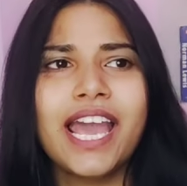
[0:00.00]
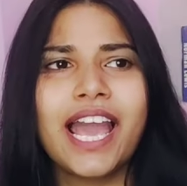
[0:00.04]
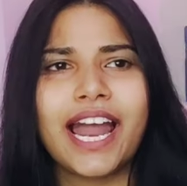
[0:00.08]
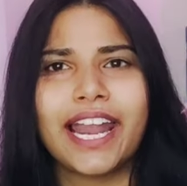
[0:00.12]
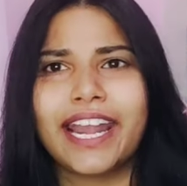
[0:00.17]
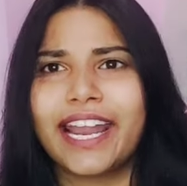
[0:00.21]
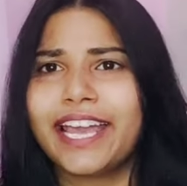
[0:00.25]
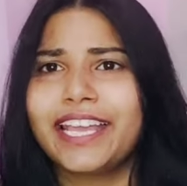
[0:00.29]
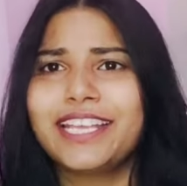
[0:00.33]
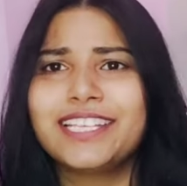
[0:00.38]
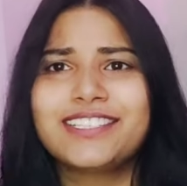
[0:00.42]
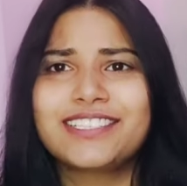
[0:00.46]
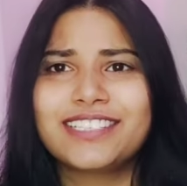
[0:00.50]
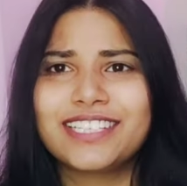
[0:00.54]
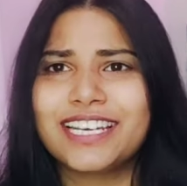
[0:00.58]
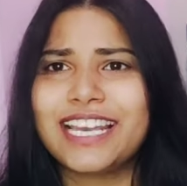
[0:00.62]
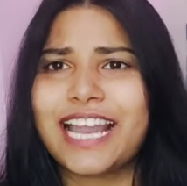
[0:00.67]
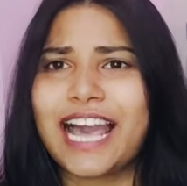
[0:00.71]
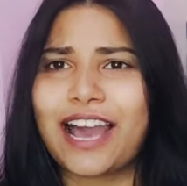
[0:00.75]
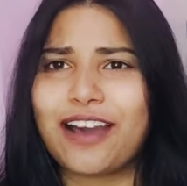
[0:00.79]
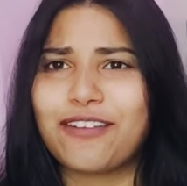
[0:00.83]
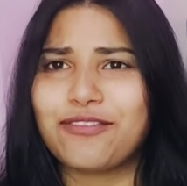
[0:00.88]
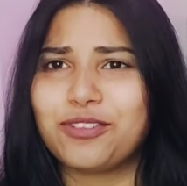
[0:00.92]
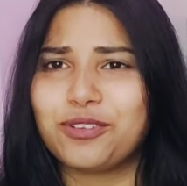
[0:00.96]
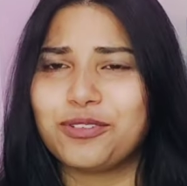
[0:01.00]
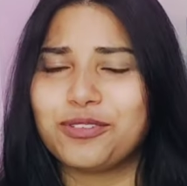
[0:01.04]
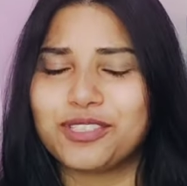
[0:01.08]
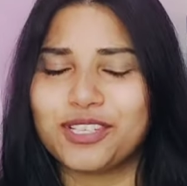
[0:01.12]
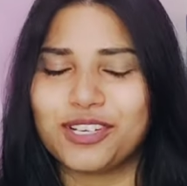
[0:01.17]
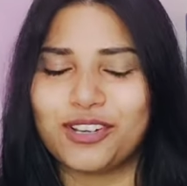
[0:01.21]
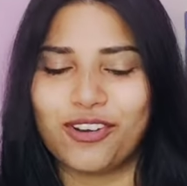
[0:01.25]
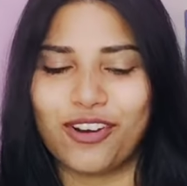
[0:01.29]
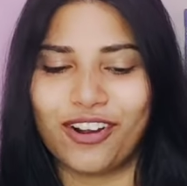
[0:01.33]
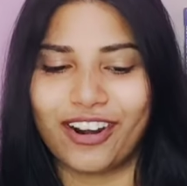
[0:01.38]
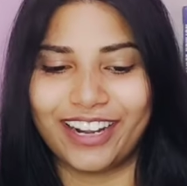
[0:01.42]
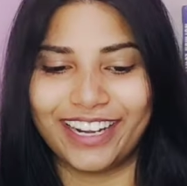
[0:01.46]
and I still have those
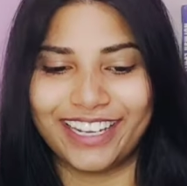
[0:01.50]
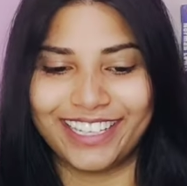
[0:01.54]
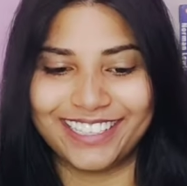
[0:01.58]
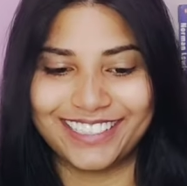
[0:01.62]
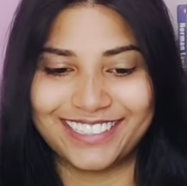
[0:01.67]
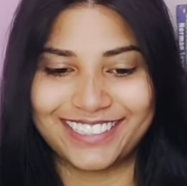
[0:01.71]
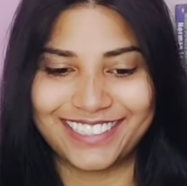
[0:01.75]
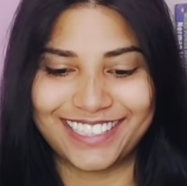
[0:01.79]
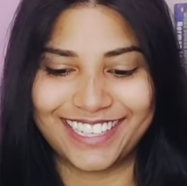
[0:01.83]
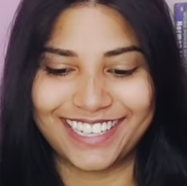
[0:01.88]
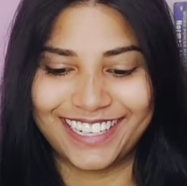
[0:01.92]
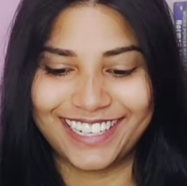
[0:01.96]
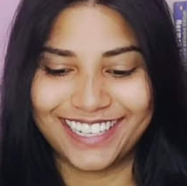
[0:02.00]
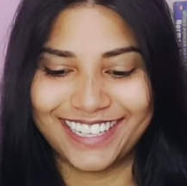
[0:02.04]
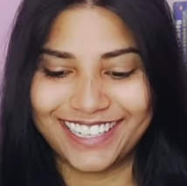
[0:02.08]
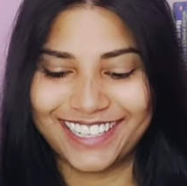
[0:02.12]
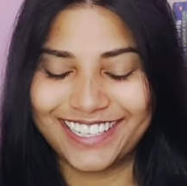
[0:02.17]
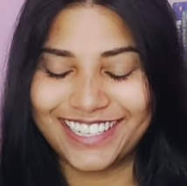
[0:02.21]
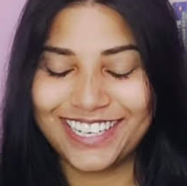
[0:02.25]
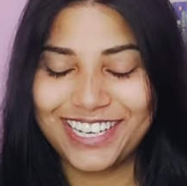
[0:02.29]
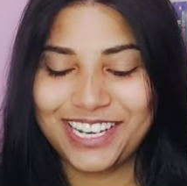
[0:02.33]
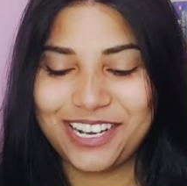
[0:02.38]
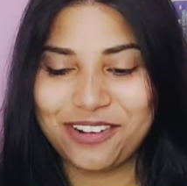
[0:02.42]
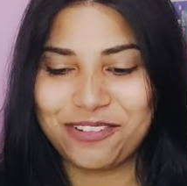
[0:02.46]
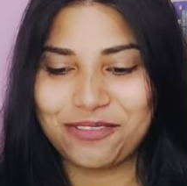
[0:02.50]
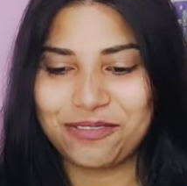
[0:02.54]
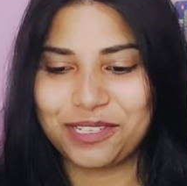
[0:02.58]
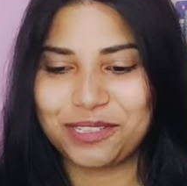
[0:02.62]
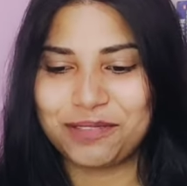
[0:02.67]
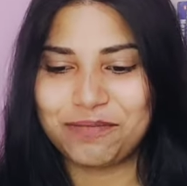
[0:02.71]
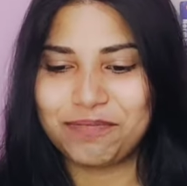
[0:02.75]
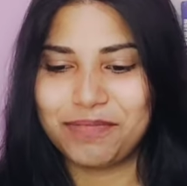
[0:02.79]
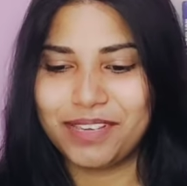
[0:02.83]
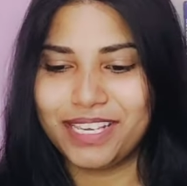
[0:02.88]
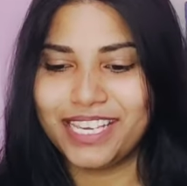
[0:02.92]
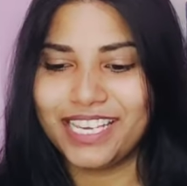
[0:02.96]
recordings, hai na,
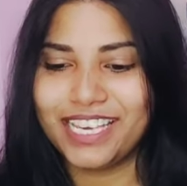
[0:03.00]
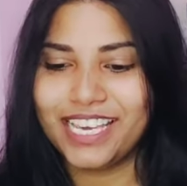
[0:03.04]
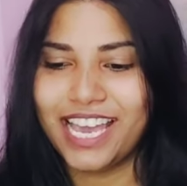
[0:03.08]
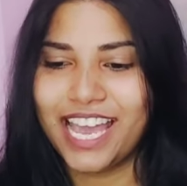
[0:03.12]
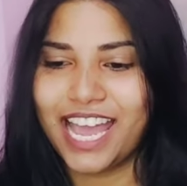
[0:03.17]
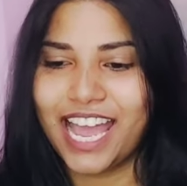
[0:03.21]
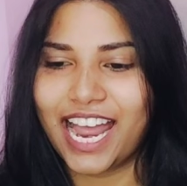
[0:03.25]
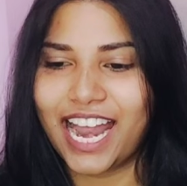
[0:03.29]
with me.